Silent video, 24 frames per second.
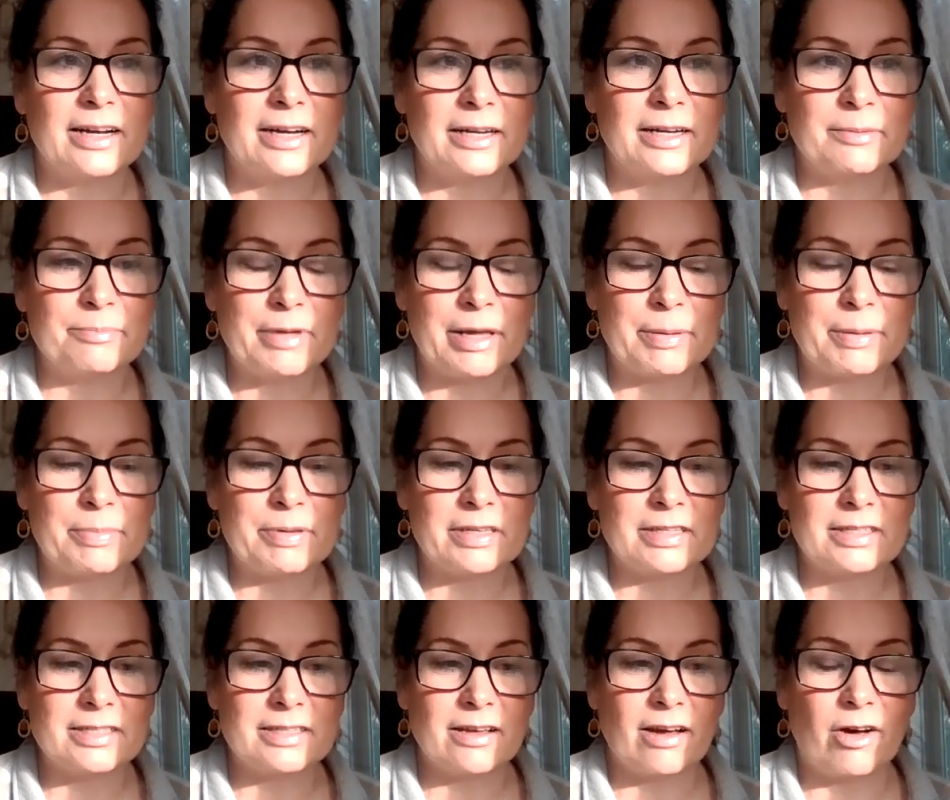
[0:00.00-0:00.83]

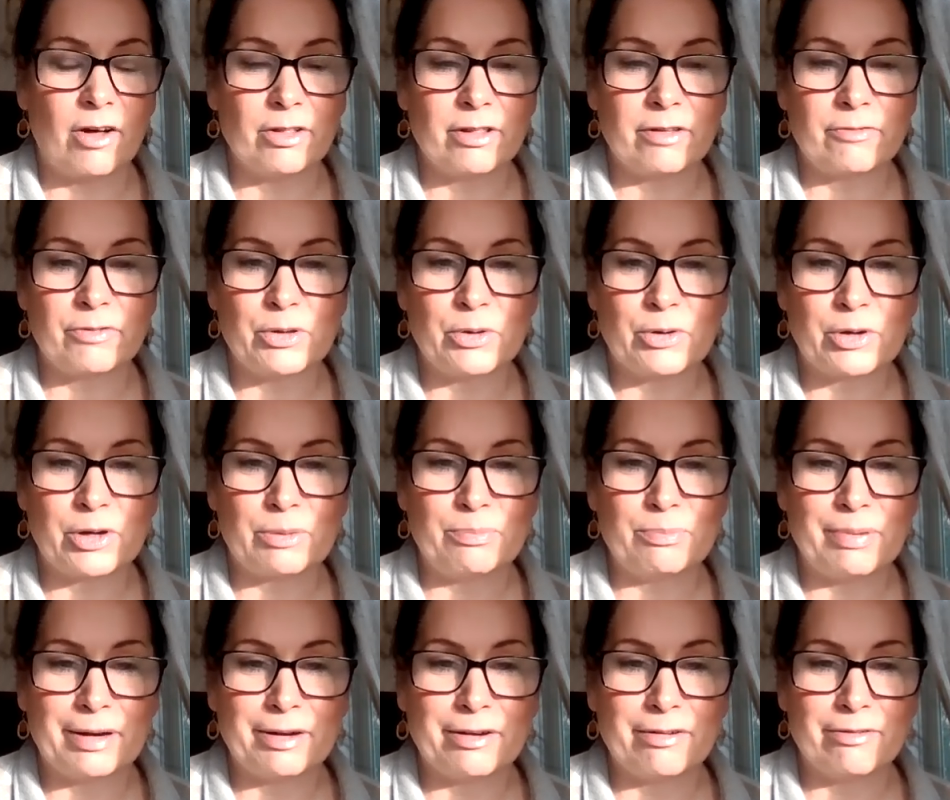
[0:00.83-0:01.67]
maybe all of you
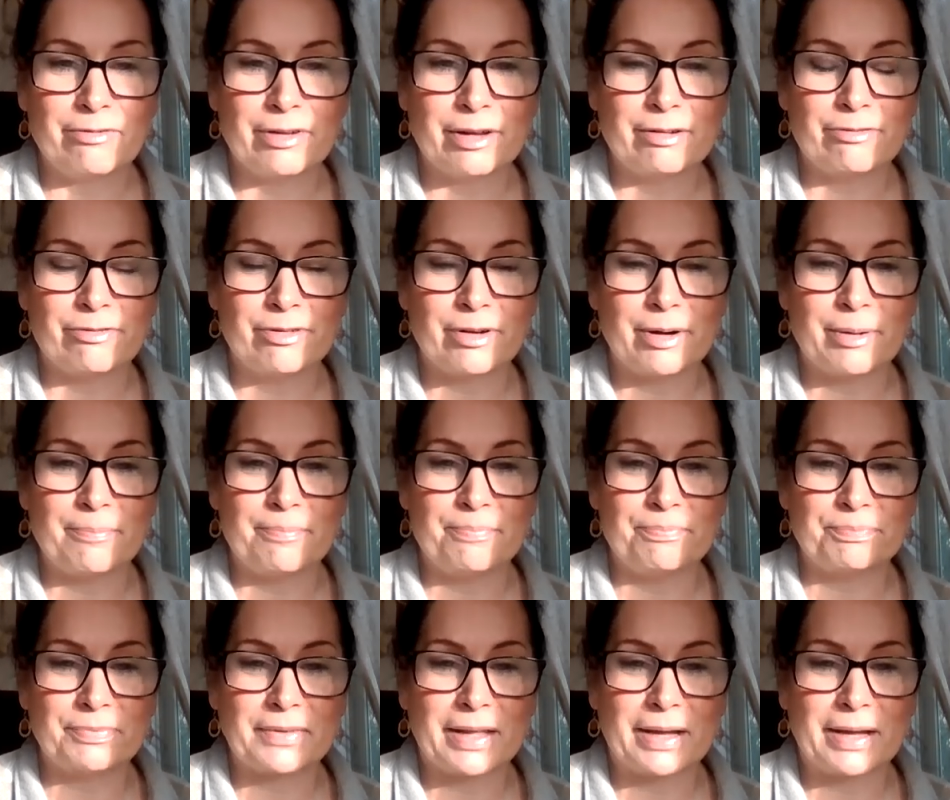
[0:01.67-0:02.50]
could benefit
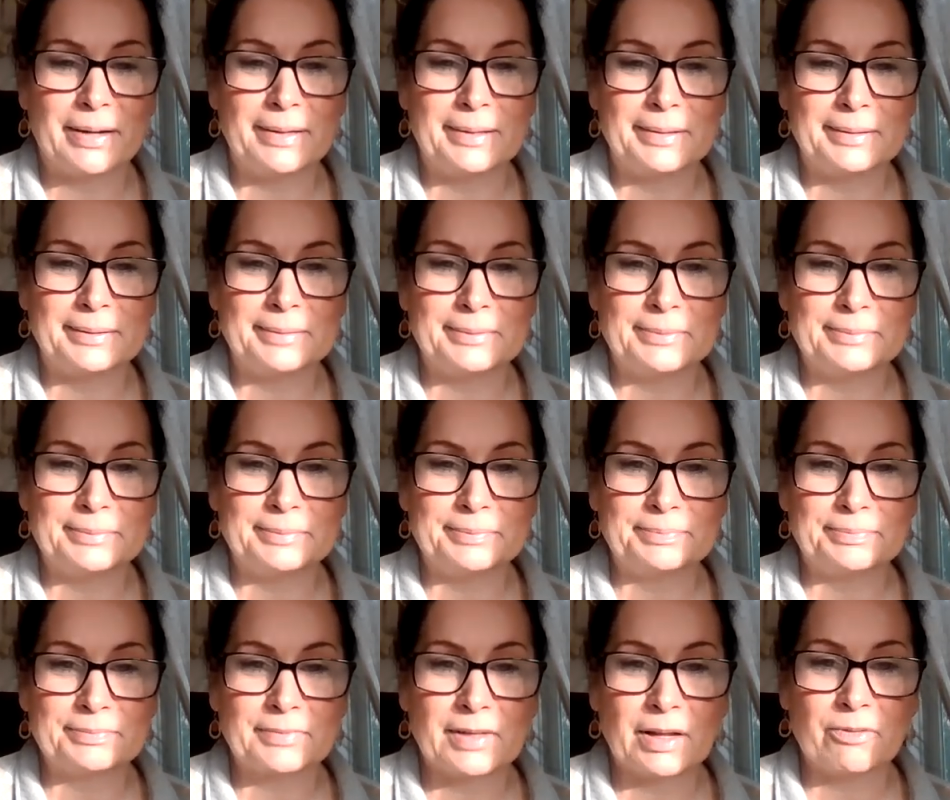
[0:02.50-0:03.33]
from
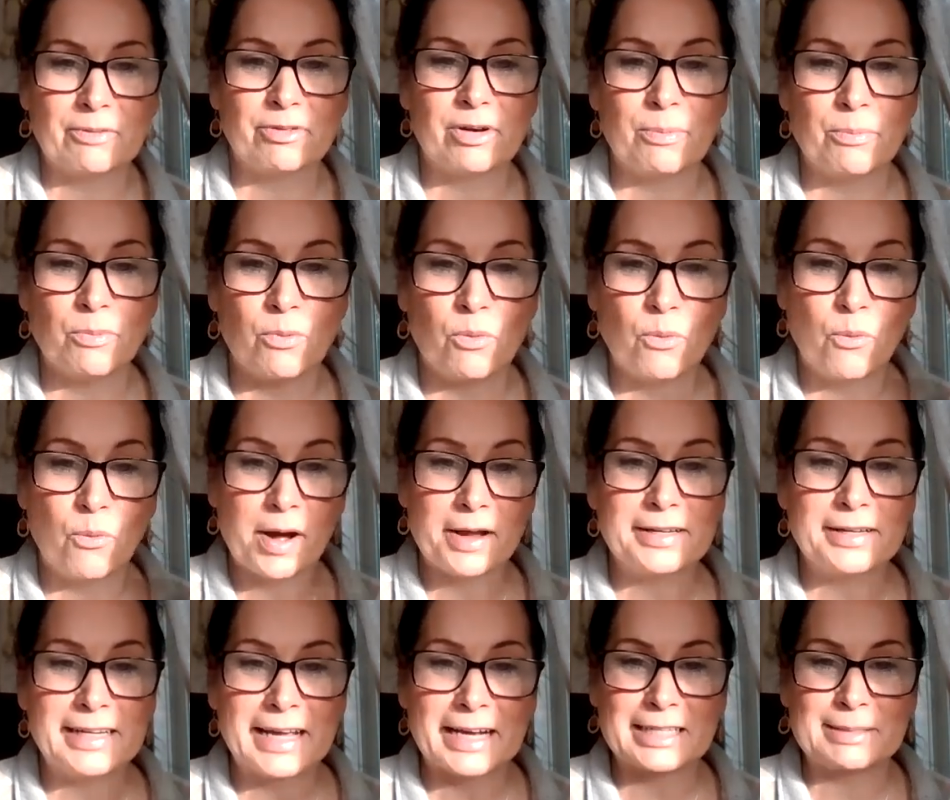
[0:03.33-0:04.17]

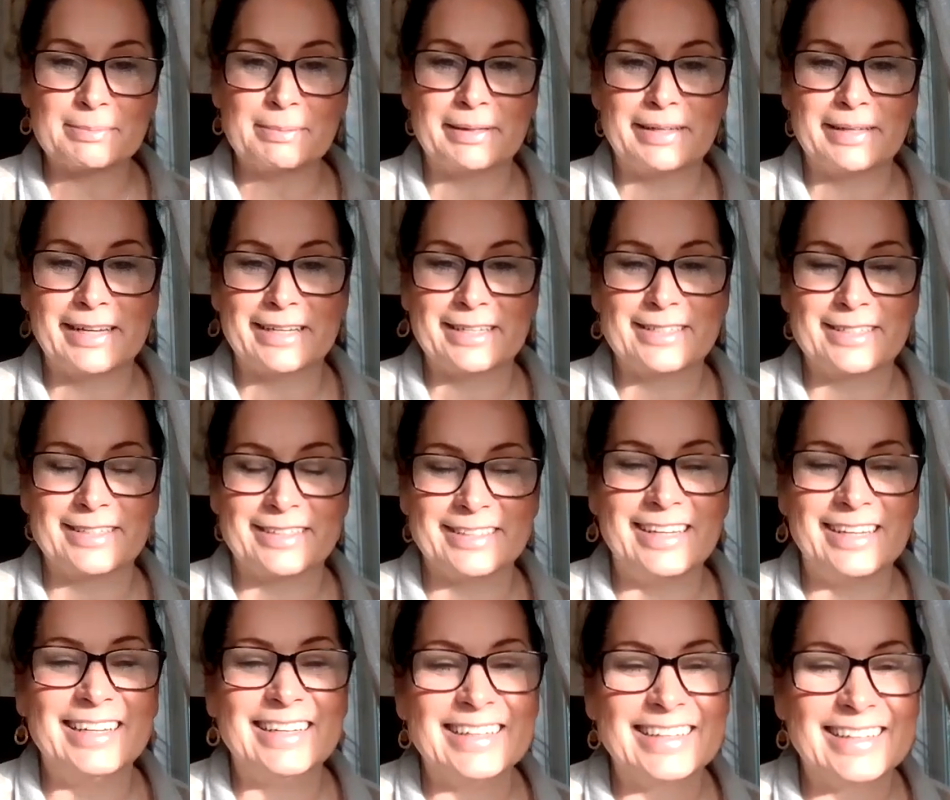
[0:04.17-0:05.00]
one
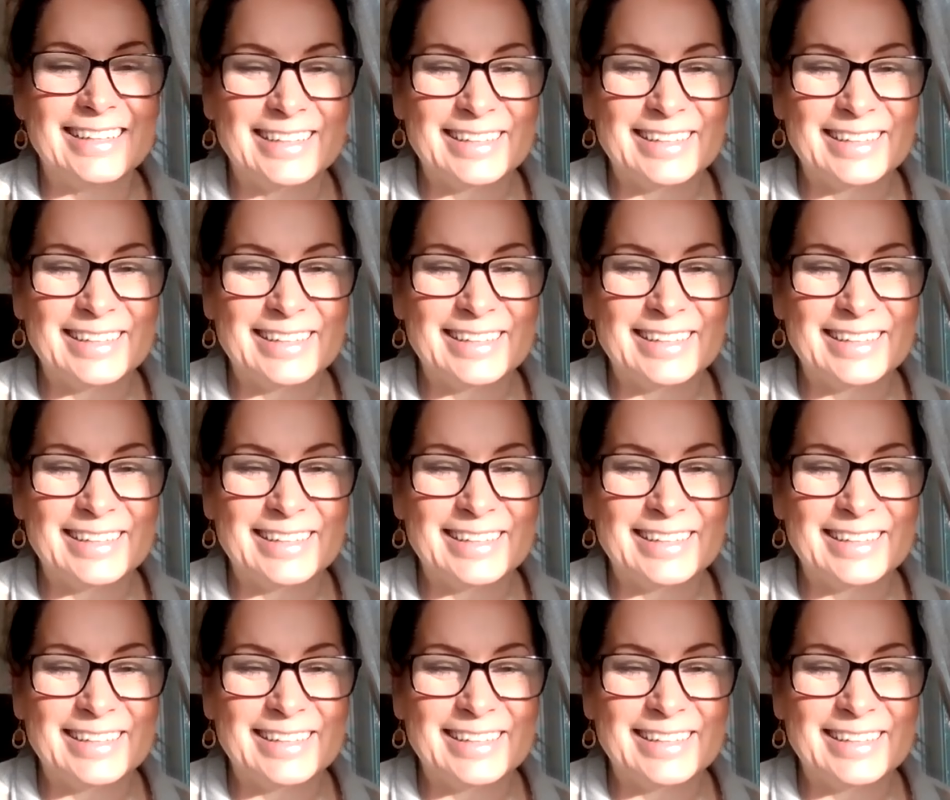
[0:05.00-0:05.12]
explanation.